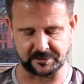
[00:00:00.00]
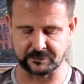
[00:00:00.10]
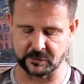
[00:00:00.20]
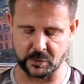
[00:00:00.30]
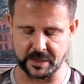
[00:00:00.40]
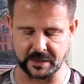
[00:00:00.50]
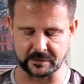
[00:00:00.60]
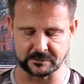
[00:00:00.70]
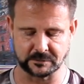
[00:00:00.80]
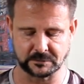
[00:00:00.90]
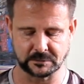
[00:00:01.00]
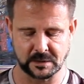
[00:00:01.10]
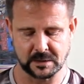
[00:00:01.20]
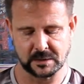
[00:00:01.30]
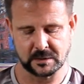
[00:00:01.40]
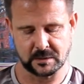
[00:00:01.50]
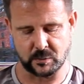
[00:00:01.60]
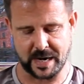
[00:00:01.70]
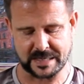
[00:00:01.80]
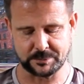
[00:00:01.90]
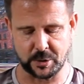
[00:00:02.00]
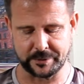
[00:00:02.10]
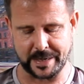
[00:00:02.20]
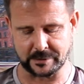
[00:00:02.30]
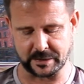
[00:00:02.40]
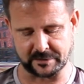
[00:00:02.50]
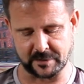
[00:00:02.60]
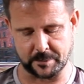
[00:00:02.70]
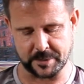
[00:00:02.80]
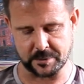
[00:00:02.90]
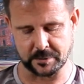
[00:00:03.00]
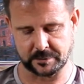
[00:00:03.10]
floating wax ball dangling from you.